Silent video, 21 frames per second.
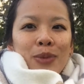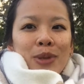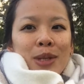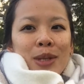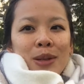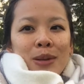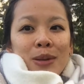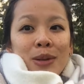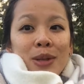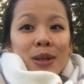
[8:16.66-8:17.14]

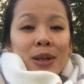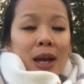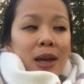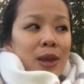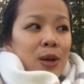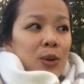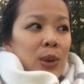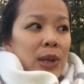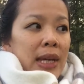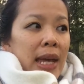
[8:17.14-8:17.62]
to
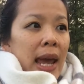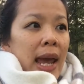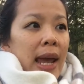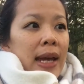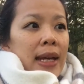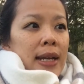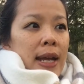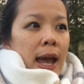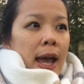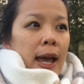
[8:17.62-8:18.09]
Together We
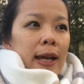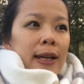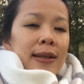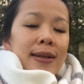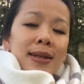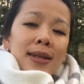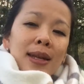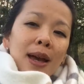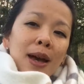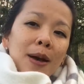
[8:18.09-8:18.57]
Can, and
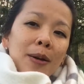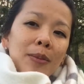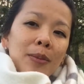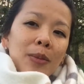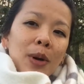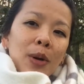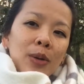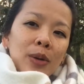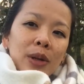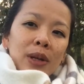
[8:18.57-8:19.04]

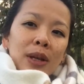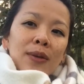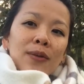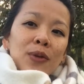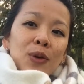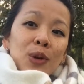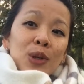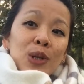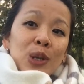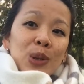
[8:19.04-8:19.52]
looking
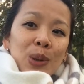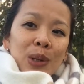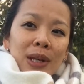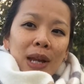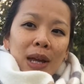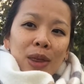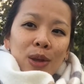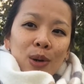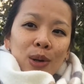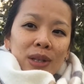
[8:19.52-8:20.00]
forward to
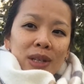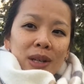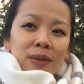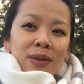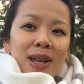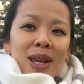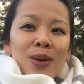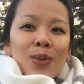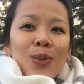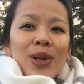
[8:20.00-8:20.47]
another
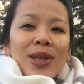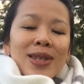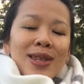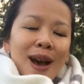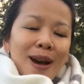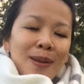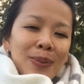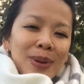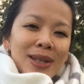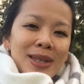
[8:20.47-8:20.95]
activity and one
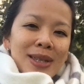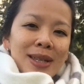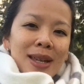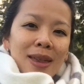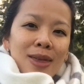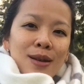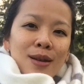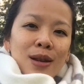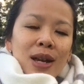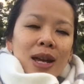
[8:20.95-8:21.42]
topic
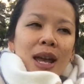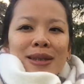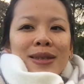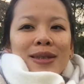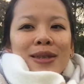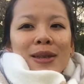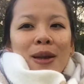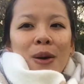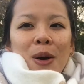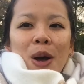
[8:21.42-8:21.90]
together. And
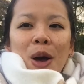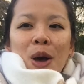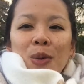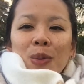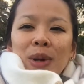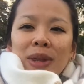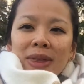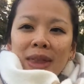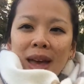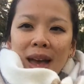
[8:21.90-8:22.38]
so
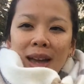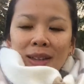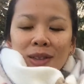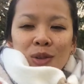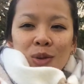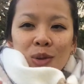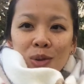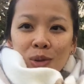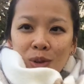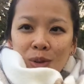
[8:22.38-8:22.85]
with that,
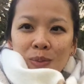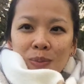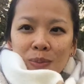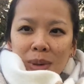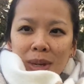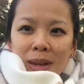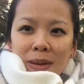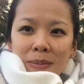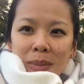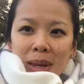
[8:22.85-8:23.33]
children,
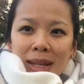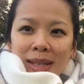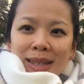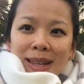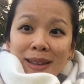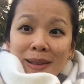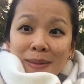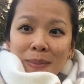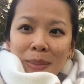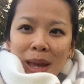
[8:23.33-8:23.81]
be
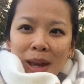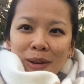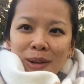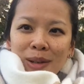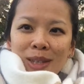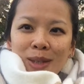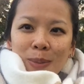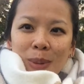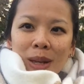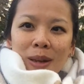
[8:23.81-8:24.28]
amazing,
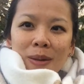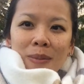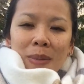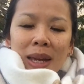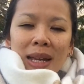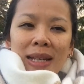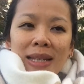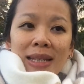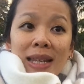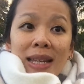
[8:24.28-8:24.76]
parents, be
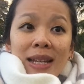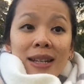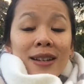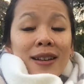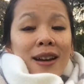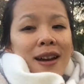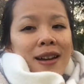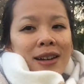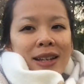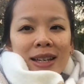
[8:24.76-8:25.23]
amazing,
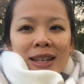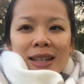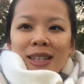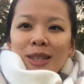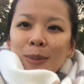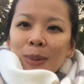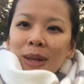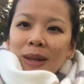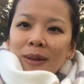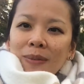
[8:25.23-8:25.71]
guardians,
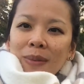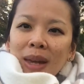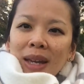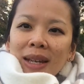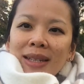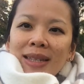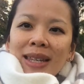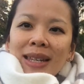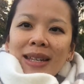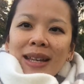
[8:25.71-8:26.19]
be
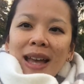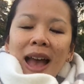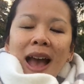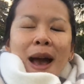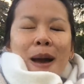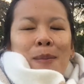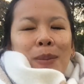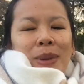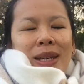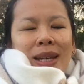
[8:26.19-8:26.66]
amazing,
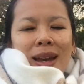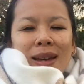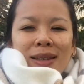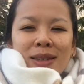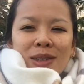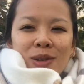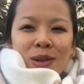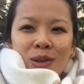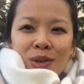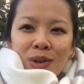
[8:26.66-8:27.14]

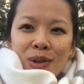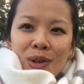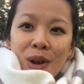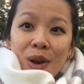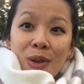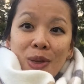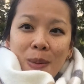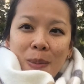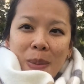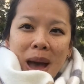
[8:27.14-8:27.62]
because children
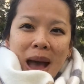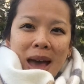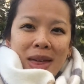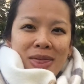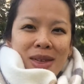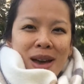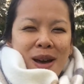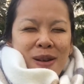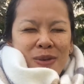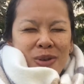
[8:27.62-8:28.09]
are the path
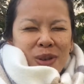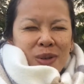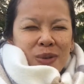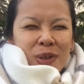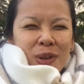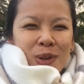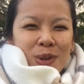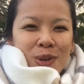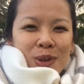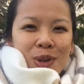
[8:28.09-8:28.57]
of the
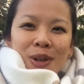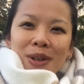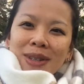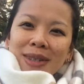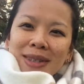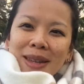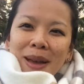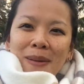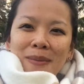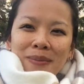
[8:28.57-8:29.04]
future.
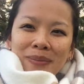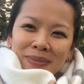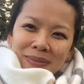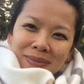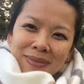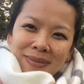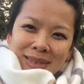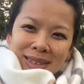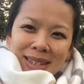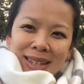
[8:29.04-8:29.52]
So
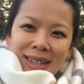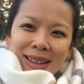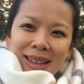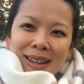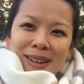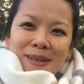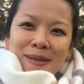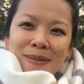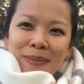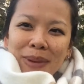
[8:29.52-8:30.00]
see you
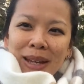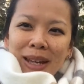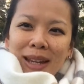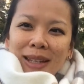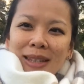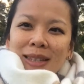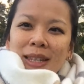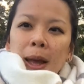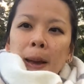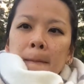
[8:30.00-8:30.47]
later. Bye
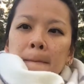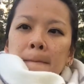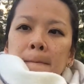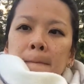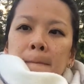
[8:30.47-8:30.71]
guys.